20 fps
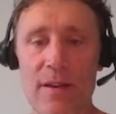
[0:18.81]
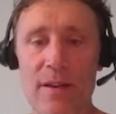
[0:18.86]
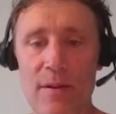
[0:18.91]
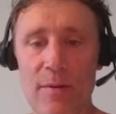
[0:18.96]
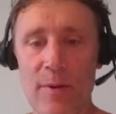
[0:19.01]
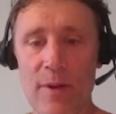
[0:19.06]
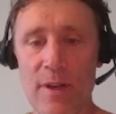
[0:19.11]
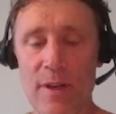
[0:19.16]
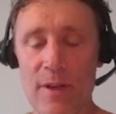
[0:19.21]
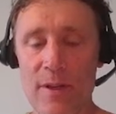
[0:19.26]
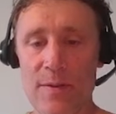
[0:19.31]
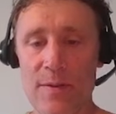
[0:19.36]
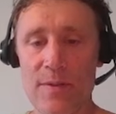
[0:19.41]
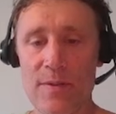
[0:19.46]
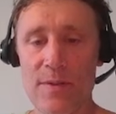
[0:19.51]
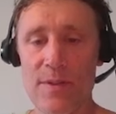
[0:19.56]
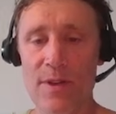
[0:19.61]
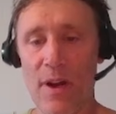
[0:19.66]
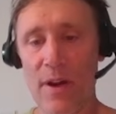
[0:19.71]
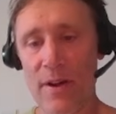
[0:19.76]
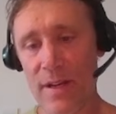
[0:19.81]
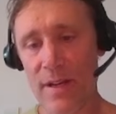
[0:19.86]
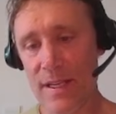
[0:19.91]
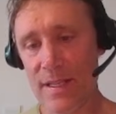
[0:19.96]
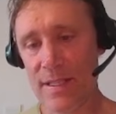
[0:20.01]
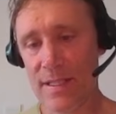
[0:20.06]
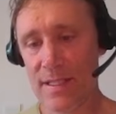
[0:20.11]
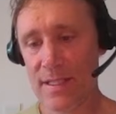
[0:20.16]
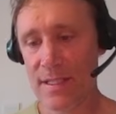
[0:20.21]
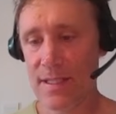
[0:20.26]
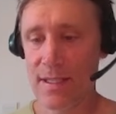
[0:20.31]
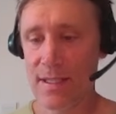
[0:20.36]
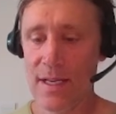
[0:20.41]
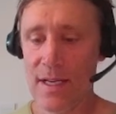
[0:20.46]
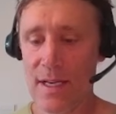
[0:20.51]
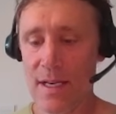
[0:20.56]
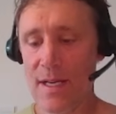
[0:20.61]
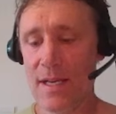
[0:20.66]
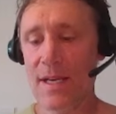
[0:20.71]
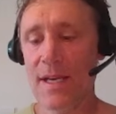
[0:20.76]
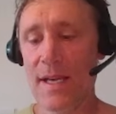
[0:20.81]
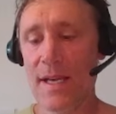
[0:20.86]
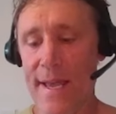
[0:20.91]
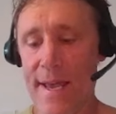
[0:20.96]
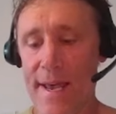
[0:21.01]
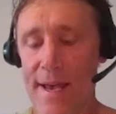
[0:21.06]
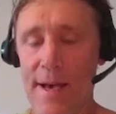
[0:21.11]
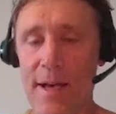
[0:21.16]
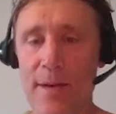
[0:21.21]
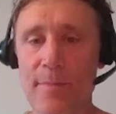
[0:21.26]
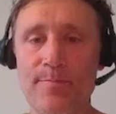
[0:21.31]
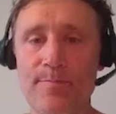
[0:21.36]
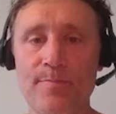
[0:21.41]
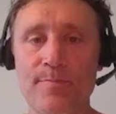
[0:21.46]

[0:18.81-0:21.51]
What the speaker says: We're going to use Darius. Um,